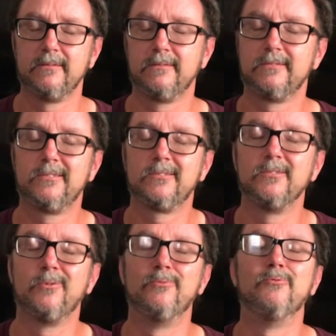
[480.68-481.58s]
There's just
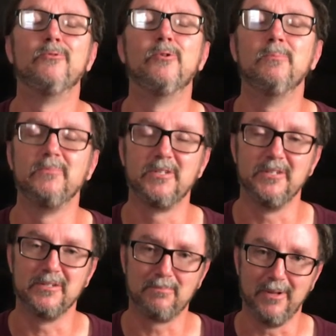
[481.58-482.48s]
no room to
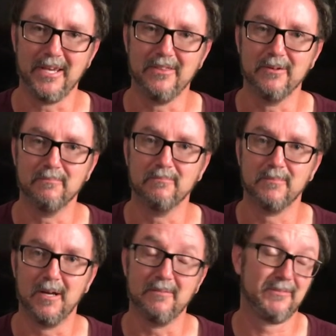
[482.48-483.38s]
display them
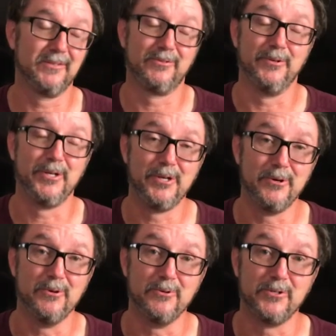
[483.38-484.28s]
because uh, they're
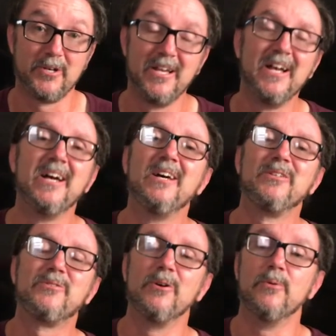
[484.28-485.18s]
huge.
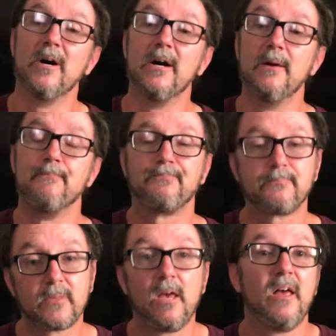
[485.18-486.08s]
So um,
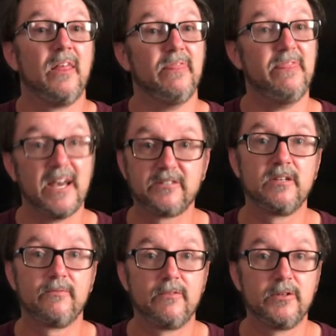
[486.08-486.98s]
that's
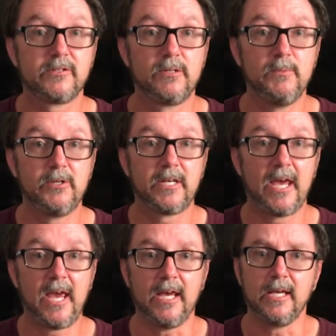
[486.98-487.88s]
it for this
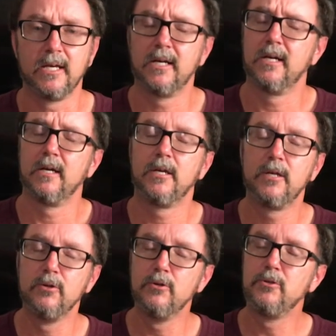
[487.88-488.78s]
communique.
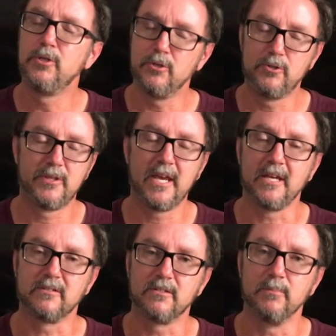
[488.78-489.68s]
Huge, huge
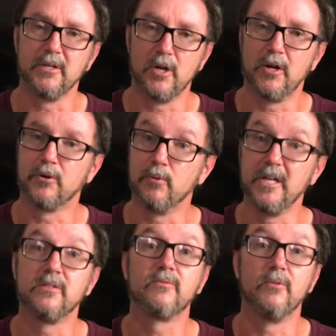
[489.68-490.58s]
thanks to my daughter
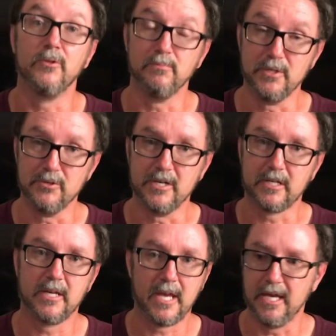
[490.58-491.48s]
Grace for the
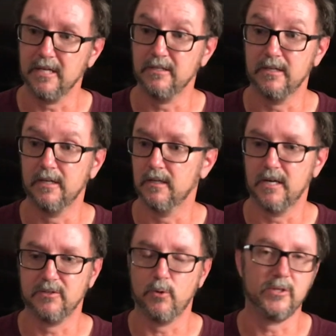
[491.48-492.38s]
music. And uh,
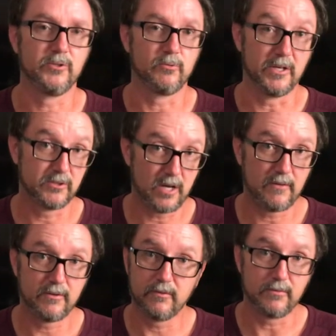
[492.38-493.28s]
as always, Greg
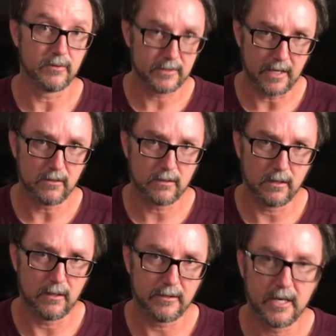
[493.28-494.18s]
Stauffer for the title
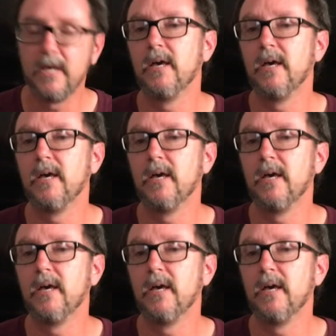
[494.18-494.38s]
card.